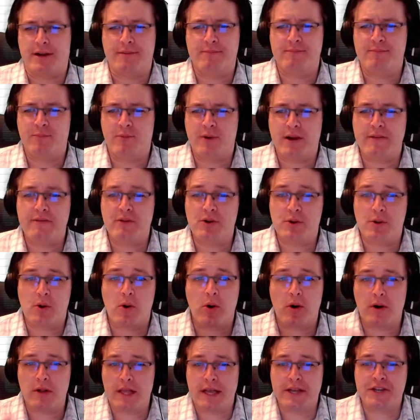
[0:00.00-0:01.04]
whenever you do
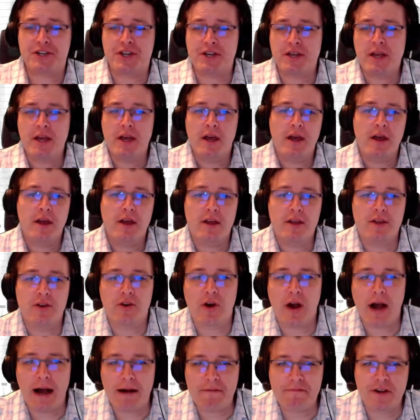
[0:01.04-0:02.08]
correlation, you're
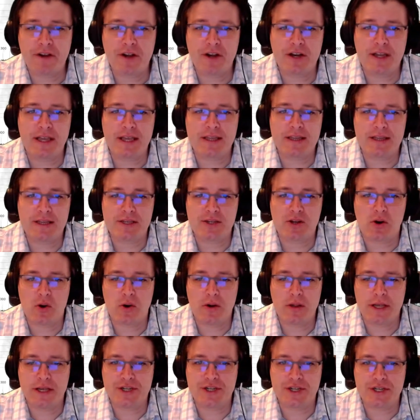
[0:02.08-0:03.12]
often going to get these
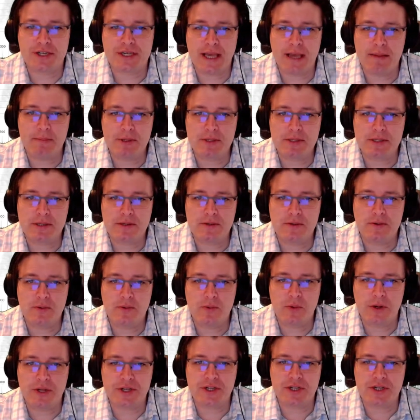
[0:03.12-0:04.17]
correlation tables,
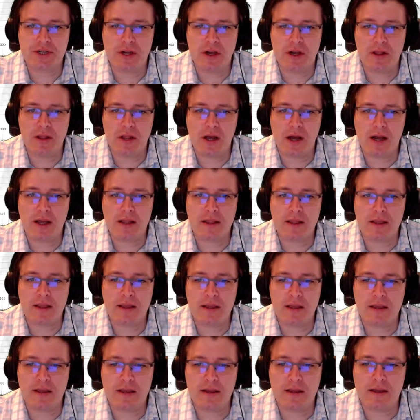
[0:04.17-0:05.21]
which along
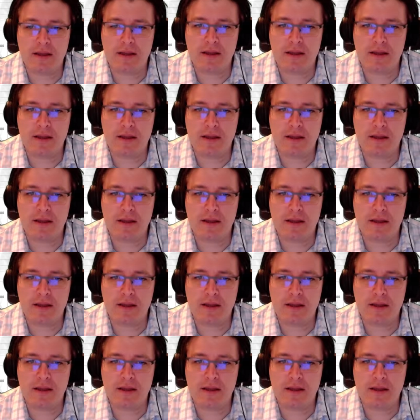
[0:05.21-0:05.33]
the